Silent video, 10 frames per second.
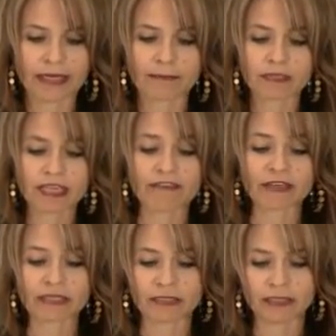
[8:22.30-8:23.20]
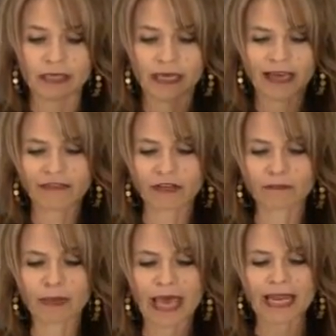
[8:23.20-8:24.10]
Number seven, I feel
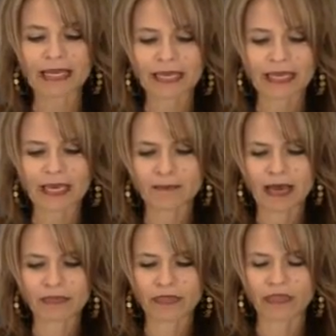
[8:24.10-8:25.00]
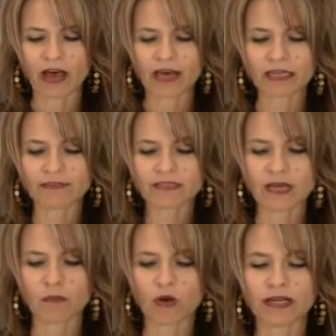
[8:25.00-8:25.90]
panicky about the thought of
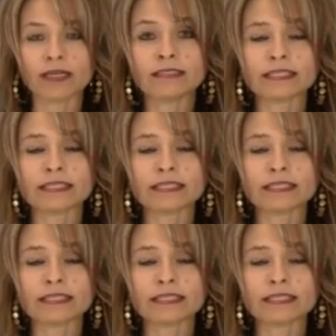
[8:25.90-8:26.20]
someone